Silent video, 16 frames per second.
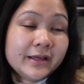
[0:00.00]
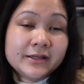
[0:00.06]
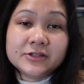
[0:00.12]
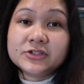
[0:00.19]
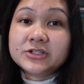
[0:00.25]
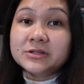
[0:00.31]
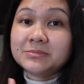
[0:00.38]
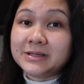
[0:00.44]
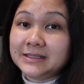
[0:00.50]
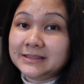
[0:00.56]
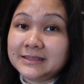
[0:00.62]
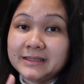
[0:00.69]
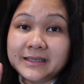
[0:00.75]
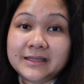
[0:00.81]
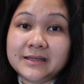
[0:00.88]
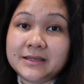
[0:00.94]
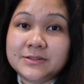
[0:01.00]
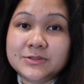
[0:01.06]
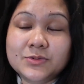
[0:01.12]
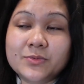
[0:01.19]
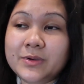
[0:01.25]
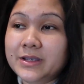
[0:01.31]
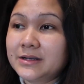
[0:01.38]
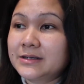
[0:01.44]
energy ng batang yan, I
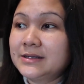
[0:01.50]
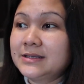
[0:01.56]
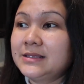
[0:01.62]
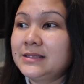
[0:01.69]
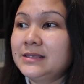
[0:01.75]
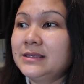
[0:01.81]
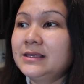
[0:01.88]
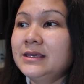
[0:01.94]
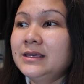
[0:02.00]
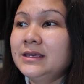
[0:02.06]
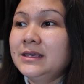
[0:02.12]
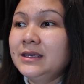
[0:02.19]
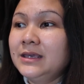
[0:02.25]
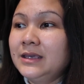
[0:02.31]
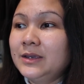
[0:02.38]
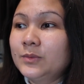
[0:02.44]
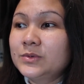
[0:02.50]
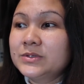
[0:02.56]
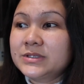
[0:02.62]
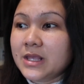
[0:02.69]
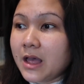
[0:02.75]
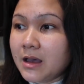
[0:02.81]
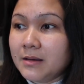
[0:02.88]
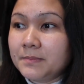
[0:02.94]
swear, he
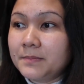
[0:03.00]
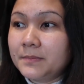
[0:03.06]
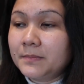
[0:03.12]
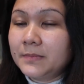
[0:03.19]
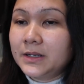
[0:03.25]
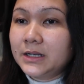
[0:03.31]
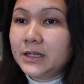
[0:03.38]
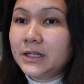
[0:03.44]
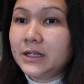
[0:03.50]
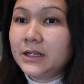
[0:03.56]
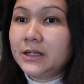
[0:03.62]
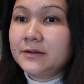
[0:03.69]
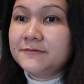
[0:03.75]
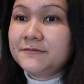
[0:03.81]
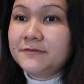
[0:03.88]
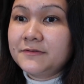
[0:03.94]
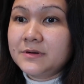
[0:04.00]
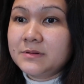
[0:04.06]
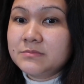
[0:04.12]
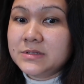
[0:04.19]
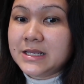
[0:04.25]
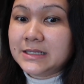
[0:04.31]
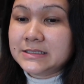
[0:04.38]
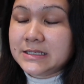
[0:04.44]
was up
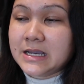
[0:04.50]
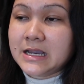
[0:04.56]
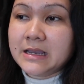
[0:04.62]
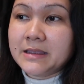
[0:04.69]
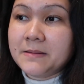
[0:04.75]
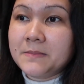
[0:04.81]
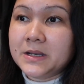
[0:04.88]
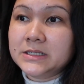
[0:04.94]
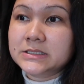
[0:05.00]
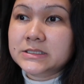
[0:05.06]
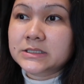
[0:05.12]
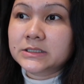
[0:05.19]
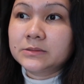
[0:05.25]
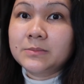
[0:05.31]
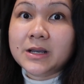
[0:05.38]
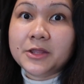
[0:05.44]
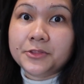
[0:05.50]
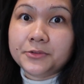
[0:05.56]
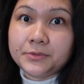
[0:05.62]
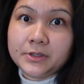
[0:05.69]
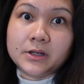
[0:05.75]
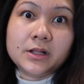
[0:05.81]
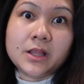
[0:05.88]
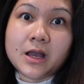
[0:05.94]
from that time until mga
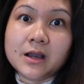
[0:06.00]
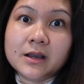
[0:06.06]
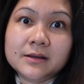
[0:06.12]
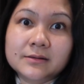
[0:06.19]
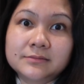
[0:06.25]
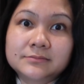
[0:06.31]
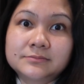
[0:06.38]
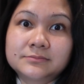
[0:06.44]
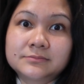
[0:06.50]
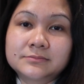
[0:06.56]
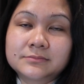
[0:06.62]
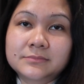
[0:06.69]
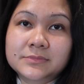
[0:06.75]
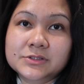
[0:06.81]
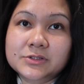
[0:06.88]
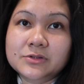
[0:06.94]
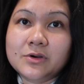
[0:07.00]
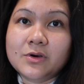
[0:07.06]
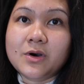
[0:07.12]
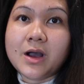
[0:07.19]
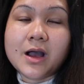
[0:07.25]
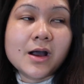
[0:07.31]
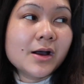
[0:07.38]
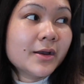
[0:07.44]
3 o'clock. So
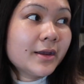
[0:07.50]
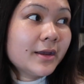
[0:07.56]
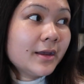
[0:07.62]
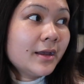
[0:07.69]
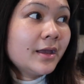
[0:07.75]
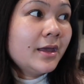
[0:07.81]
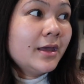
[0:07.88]
I